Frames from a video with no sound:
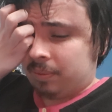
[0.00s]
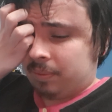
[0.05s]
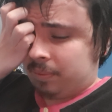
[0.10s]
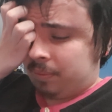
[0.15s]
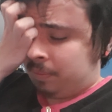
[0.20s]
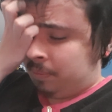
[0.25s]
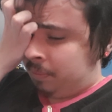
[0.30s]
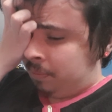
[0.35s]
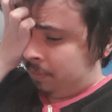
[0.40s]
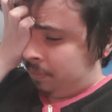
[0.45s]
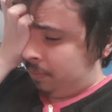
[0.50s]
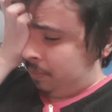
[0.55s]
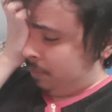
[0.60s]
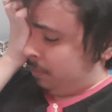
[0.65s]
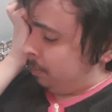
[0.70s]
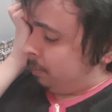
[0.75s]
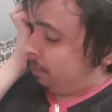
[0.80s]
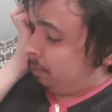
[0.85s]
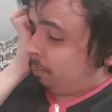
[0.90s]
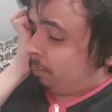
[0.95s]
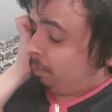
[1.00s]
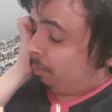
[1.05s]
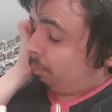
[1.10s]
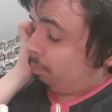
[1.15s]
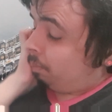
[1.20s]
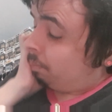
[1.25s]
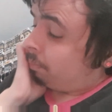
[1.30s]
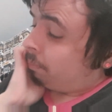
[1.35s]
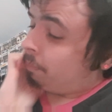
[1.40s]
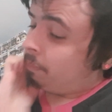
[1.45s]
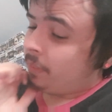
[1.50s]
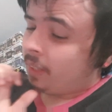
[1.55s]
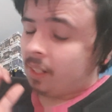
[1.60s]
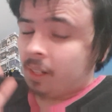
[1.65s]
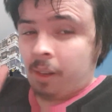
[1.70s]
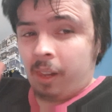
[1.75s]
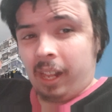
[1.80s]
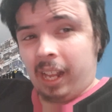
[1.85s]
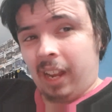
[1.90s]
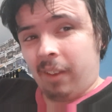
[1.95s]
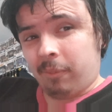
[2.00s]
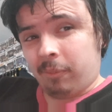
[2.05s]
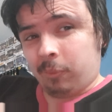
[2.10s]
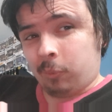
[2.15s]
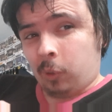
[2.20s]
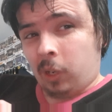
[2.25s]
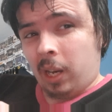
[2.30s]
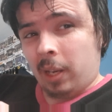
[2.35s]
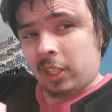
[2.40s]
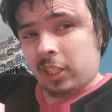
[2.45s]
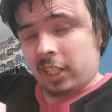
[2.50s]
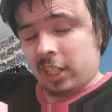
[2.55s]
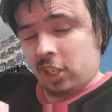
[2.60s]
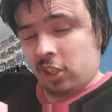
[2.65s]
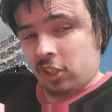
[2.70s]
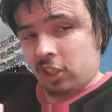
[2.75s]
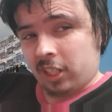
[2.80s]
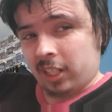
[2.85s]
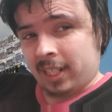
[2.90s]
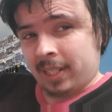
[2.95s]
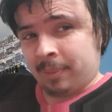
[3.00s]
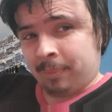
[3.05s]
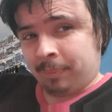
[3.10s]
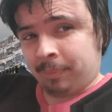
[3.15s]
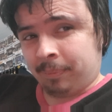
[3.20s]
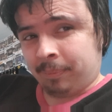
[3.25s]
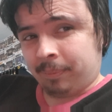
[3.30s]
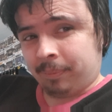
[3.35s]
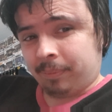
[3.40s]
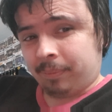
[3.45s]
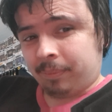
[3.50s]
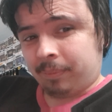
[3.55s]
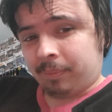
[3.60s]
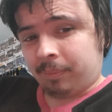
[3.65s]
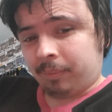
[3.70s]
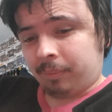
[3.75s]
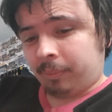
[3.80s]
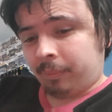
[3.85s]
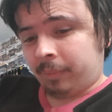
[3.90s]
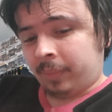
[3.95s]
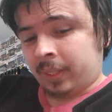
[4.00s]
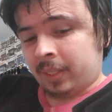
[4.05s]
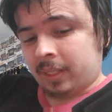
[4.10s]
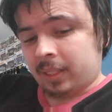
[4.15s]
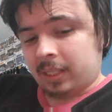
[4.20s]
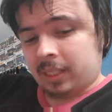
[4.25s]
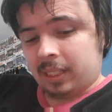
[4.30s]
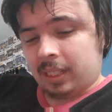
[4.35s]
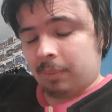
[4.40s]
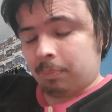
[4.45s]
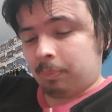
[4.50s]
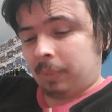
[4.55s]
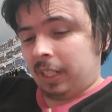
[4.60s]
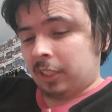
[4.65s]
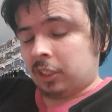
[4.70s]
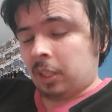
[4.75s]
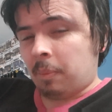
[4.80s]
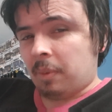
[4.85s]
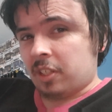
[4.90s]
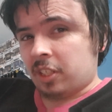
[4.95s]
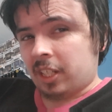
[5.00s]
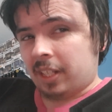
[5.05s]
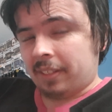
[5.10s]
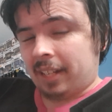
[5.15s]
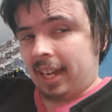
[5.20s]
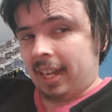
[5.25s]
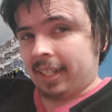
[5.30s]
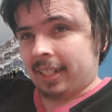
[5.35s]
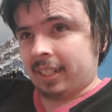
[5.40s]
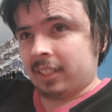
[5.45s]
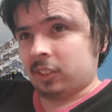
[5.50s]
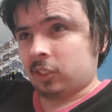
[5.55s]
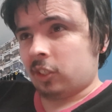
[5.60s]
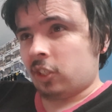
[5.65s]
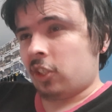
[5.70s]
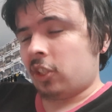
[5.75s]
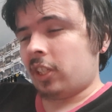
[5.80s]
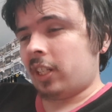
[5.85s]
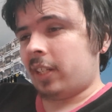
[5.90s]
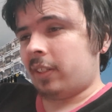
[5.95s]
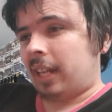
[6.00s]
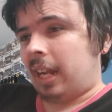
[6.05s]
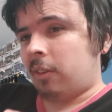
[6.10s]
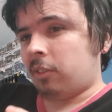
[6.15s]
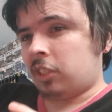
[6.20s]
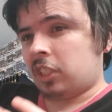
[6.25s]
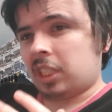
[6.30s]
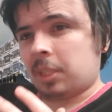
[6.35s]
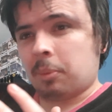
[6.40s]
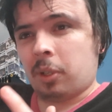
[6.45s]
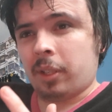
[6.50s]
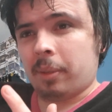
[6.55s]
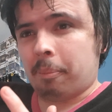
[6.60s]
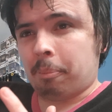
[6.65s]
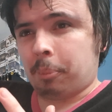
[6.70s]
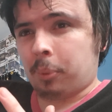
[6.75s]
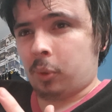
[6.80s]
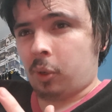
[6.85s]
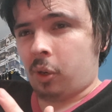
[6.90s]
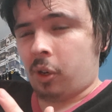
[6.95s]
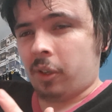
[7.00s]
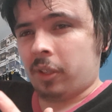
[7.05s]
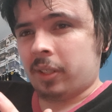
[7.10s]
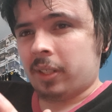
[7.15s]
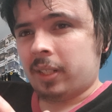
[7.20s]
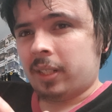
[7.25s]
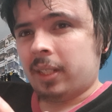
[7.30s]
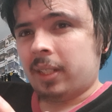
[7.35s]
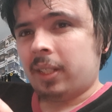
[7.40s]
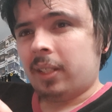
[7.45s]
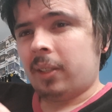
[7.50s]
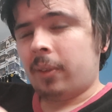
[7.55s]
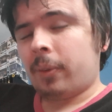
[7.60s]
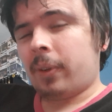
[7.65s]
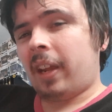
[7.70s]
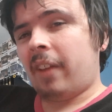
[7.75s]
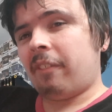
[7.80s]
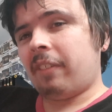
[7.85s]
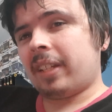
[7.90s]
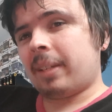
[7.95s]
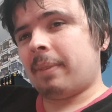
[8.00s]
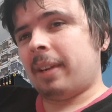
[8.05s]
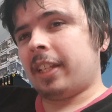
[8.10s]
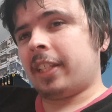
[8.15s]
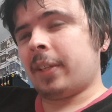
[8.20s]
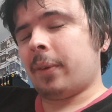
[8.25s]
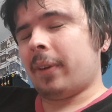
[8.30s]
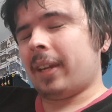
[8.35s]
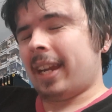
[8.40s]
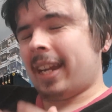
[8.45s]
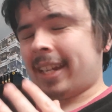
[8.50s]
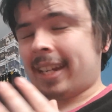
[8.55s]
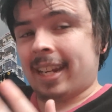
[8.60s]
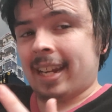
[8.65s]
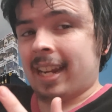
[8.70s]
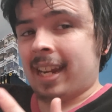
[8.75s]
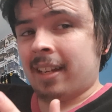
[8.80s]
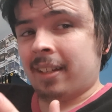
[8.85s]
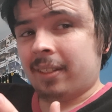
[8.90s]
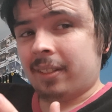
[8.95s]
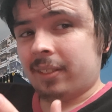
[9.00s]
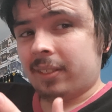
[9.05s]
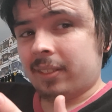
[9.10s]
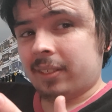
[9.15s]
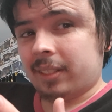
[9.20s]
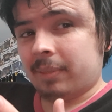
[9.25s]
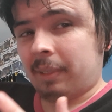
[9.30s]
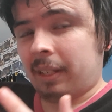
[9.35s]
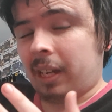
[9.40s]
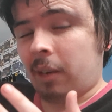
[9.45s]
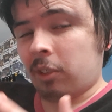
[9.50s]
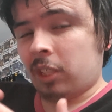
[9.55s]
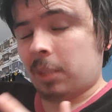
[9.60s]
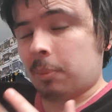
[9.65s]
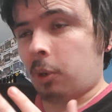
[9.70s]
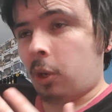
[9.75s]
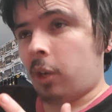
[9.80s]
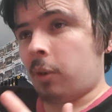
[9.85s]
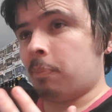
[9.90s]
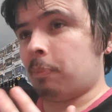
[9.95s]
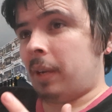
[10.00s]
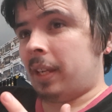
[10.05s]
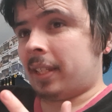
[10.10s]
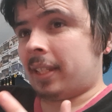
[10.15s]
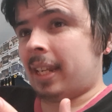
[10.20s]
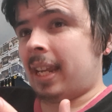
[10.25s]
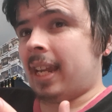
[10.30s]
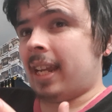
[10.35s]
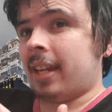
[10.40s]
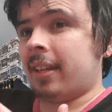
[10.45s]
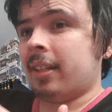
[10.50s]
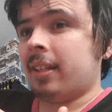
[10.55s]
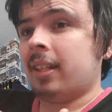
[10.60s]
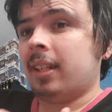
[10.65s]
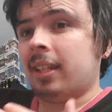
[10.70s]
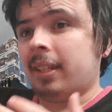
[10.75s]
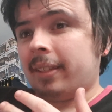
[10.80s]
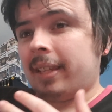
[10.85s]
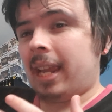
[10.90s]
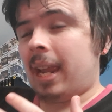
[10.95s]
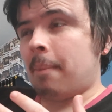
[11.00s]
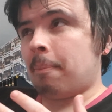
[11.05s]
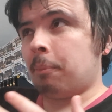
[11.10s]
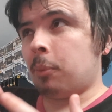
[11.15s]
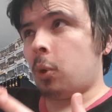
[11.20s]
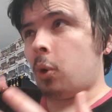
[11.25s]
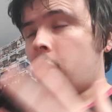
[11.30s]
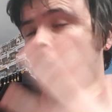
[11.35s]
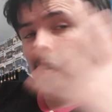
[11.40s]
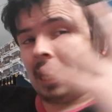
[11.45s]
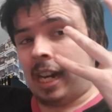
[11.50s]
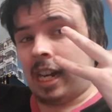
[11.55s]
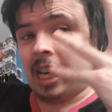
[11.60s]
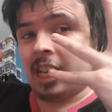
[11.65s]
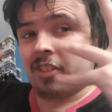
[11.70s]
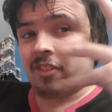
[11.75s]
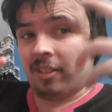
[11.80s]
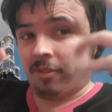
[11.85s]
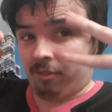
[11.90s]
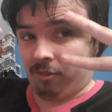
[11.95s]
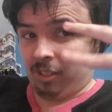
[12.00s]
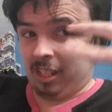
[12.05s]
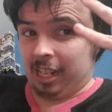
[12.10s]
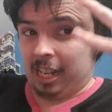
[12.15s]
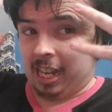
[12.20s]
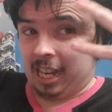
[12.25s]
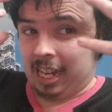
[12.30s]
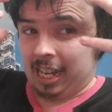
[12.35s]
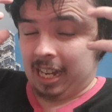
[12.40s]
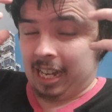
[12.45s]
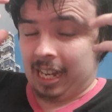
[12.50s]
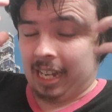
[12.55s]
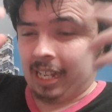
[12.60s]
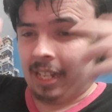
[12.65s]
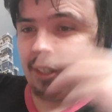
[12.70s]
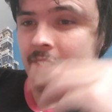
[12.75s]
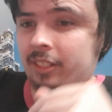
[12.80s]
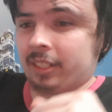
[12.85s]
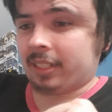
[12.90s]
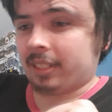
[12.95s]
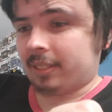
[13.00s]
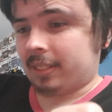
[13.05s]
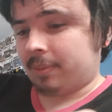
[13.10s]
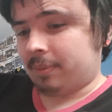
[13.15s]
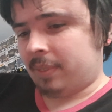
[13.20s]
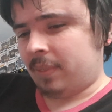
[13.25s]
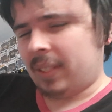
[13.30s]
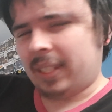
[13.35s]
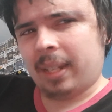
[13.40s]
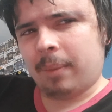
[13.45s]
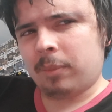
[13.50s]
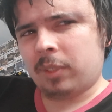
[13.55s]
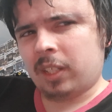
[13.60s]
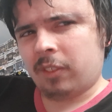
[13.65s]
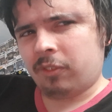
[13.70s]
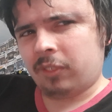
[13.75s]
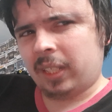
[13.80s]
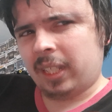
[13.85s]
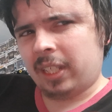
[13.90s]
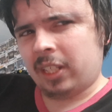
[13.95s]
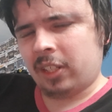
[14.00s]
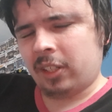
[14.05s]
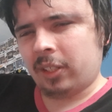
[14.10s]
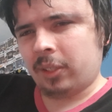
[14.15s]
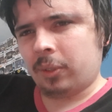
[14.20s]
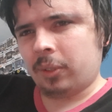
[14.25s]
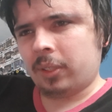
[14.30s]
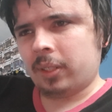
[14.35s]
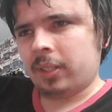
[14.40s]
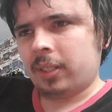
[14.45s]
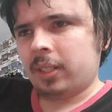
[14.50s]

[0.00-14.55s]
I want to say Shane by so much shenanigans, because Shane outsmarted Braun, so I think he might do it again. He might outsmart him again, get him more angry and get himself DQ'd.